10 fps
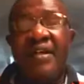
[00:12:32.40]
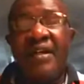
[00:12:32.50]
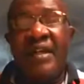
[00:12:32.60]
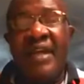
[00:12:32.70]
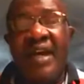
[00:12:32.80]

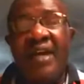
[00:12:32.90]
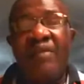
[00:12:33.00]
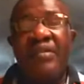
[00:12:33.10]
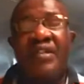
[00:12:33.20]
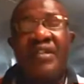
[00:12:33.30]

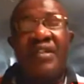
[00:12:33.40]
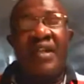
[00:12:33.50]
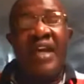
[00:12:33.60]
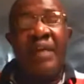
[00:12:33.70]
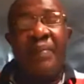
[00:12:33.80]
now this
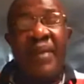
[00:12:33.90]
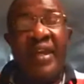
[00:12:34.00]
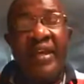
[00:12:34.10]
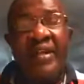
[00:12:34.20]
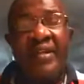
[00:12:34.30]
guy
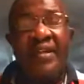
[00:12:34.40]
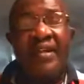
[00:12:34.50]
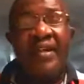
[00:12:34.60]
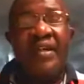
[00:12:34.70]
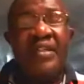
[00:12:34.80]
paid,
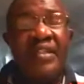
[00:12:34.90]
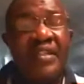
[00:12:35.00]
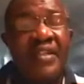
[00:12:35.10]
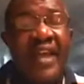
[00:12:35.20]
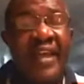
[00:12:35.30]

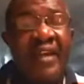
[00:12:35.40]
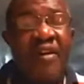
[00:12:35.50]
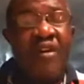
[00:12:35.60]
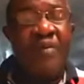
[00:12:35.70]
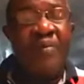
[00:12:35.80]
signed
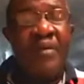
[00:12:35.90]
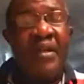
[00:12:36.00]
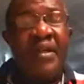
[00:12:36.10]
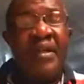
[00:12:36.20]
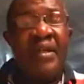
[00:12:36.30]
up.
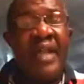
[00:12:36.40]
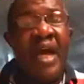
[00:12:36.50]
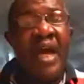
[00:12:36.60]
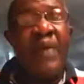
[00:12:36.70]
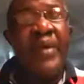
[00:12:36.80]

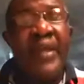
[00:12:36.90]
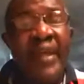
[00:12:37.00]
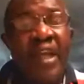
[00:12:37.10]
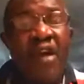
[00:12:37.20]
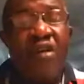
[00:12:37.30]
Now
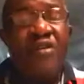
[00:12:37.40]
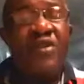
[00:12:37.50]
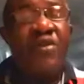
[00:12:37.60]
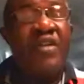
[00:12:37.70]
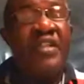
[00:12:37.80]
he
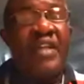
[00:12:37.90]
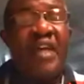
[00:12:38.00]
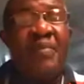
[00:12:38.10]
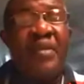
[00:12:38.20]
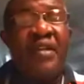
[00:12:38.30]
also is
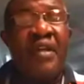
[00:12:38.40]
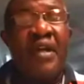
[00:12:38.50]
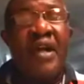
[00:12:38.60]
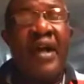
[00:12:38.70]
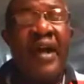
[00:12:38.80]
happy.
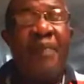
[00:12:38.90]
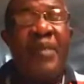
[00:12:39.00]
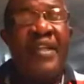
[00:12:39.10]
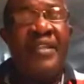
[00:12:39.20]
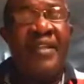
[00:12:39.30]
Happy in
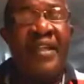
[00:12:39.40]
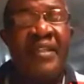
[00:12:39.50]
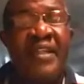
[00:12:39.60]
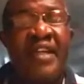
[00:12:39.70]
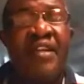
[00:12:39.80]
the sense
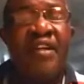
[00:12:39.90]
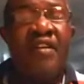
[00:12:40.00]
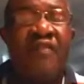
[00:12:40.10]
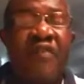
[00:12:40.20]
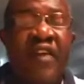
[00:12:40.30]
that
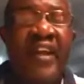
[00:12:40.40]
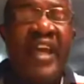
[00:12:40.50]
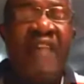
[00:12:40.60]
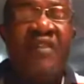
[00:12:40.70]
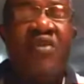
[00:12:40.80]
for every
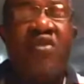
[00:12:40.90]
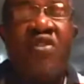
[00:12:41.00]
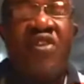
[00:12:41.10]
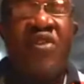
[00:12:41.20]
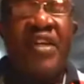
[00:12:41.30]

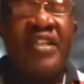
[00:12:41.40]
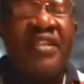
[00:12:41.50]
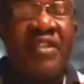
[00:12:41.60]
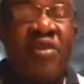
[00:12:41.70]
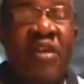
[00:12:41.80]

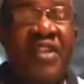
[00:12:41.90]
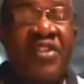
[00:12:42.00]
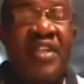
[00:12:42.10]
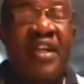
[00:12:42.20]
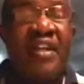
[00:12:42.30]
$200
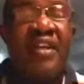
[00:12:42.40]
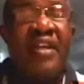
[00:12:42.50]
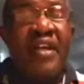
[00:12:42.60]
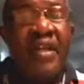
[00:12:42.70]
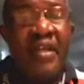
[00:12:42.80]
sell
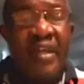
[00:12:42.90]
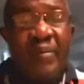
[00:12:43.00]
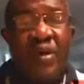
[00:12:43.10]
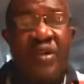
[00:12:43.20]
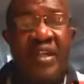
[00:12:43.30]
he
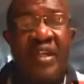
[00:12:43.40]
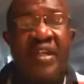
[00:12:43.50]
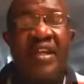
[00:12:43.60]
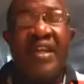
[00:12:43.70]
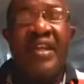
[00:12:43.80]
brought in,
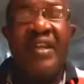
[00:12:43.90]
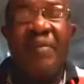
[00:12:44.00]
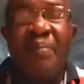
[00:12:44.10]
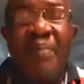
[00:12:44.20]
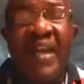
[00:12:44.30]
he
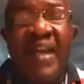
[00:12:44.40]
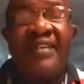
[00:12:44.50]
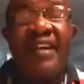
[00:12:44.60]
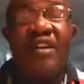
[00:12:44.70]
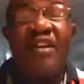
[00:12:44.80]
makes
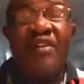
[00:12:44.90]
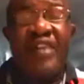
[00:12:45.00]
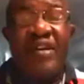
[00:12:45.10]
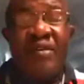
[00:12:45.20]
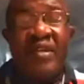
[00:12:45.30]

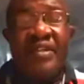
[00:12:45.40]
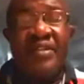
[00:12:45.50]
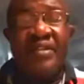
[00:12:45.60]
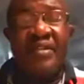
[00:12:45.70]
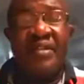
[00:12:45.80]

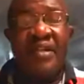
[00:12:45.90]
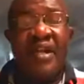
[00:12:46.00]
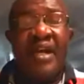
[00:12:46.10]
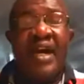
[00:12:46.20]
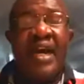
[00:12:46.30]
$100.
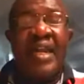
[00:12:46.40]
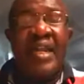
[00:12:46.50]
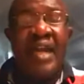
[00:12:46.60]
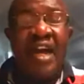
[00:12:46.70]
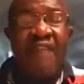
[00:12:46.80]
And now
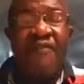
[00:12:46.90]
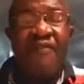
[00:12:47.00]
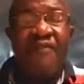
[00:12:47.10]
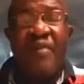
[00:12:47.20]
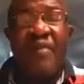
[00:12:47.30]
from
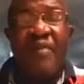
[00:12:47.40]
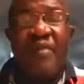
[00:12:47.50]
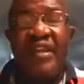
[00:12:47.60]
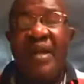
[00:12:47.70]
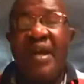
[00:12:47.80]

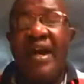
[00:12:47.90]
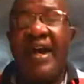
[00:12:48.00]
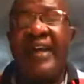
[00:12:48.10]
him